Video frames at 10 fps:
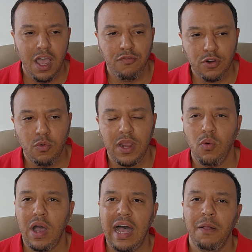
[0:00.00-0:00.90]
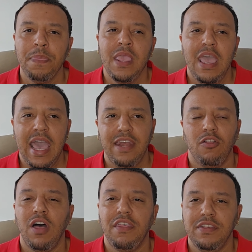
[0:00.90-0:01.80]
for quite a while, and a
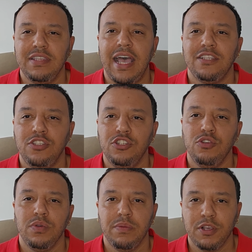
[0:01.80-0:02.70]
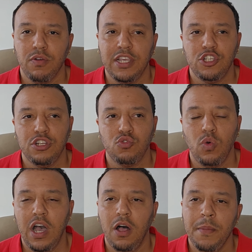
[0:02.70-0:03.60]
lot of this has to do with immigration as
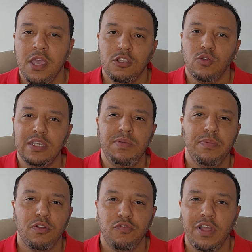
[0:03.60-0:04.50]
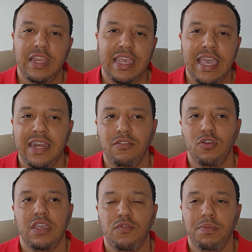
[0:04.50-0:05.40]
well. So as people are flooding in and
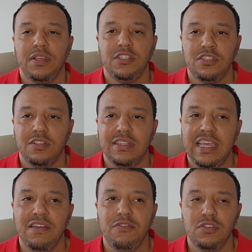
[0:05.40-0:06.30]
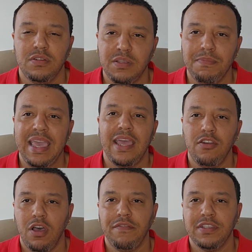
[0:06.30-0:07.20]
looking for places to live, there's a demand
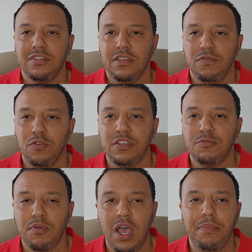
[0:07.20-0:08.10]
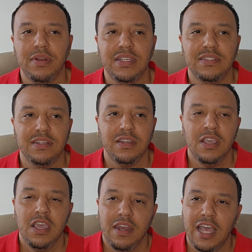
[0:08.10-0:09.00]
obviously for these properties, and
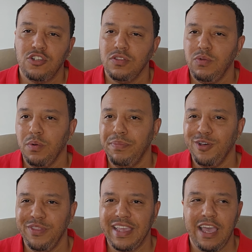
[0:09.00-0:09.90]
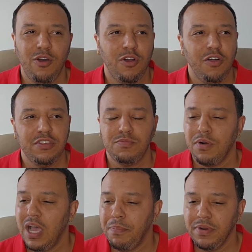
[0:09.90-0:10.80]
naturally we're building out all these
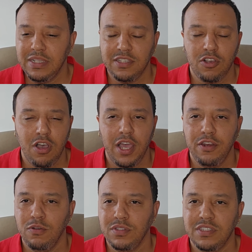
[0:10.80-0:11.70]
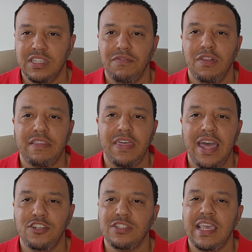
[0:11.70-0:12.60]
properties and condos and stuff like that.
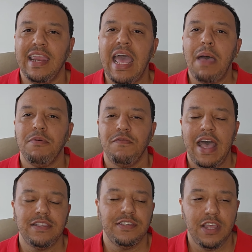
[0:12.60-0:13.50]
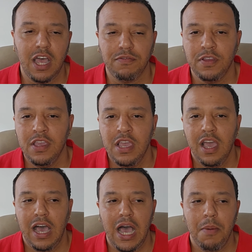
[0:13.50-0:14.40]
It just can't happen fast enough.
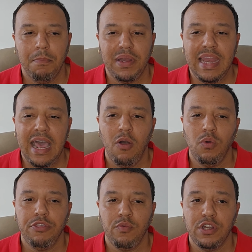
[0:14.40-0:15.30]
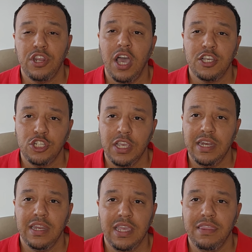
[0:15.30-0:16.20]
But now with a
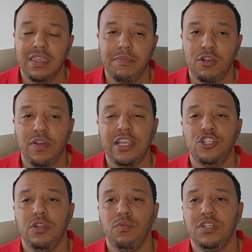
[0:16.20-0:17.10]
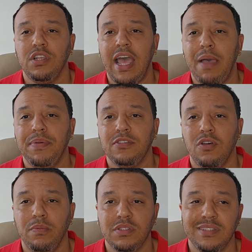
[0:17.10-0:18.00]
reduction in immigration, which happens
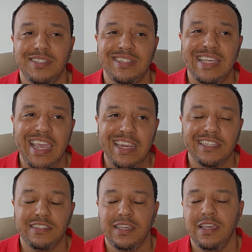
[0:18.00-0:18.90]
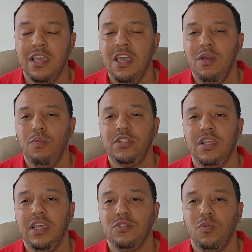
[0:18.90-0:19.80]
almost instantaneously, which
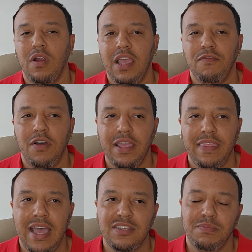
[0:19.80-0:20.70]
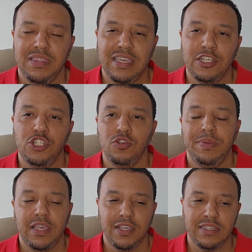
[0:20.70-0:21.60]
is where I find that to be the issue,
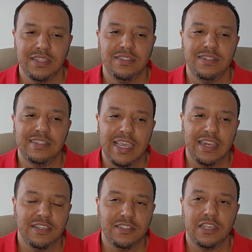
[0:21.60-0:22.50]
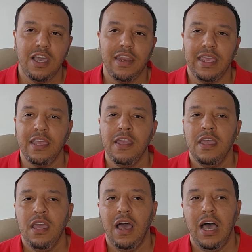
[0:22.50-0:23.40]
because instantaneously cutting
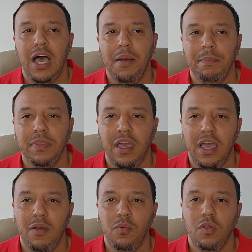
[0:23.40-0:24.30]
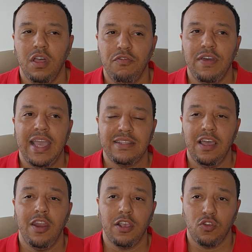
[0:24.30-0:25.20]
will affect
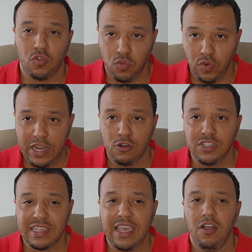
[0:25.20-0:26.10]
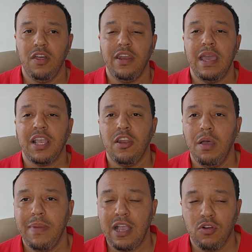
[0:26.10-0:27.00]
on a greater scale, on an
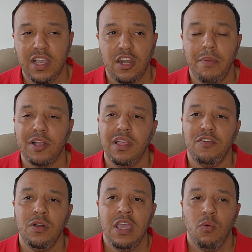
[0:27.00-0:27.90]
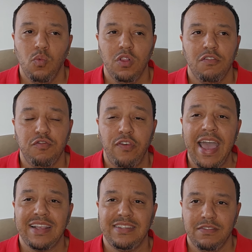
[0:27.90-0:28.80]
macroeconomic level, will
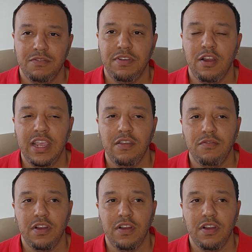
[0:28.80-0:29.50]
affect very